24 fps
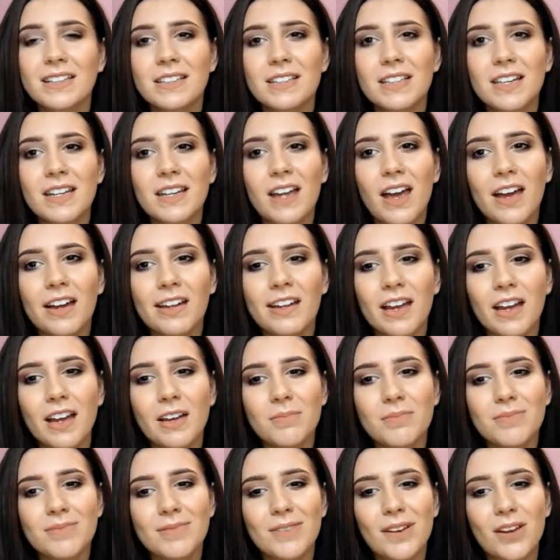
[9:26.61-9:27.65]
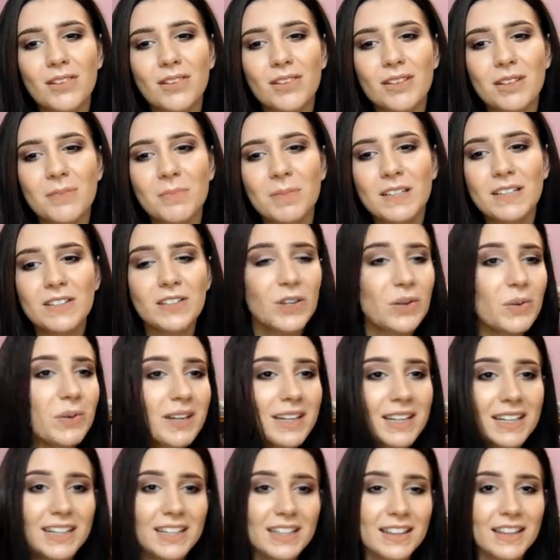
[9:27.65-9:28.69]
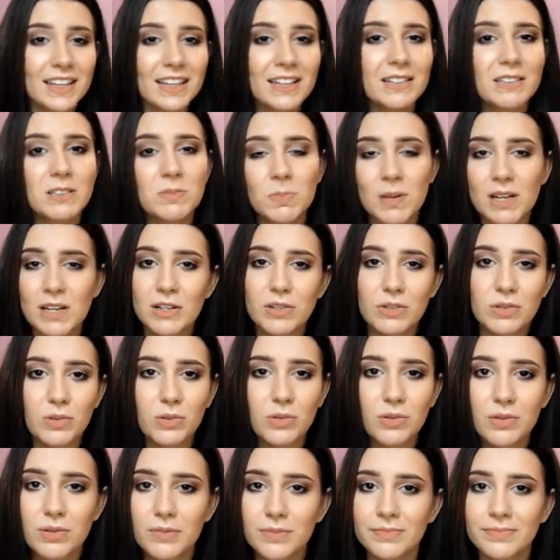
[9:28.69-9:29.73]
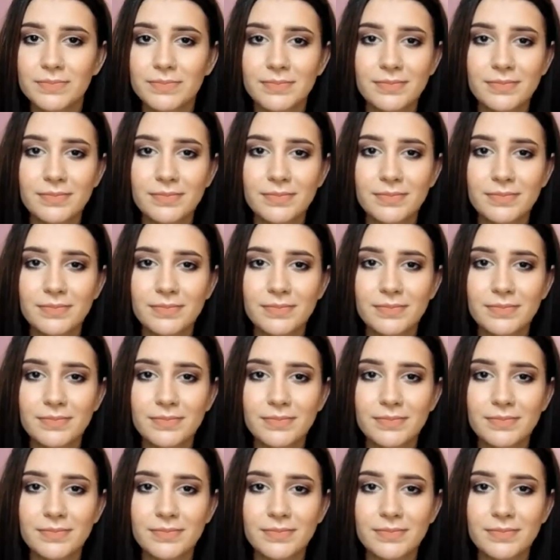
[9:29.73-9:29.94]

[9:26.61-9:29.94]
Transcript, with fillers: tonight I'm not going to be doing anything special.